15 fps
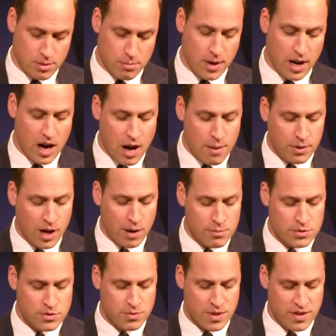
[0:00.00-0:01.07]
My alarm
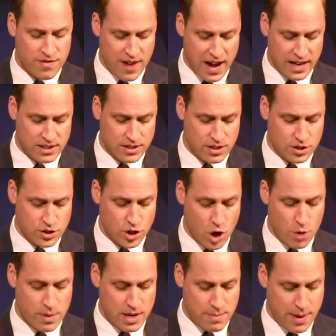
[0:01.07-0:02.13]
comes from the fact that
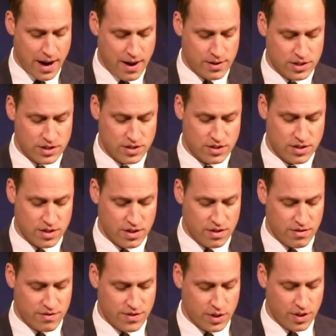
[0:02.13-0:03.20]
so many parents
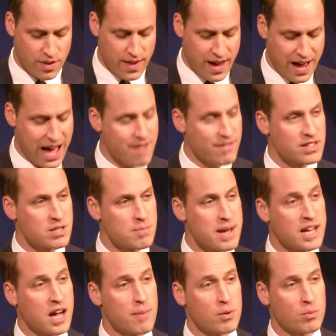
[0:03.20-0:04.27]
feel that they are having to
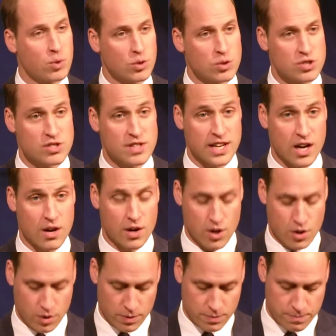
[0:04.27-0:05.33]
make up the rules as they go
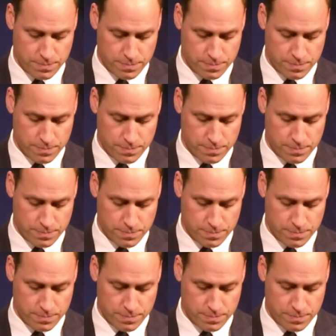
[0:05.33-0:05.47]
along.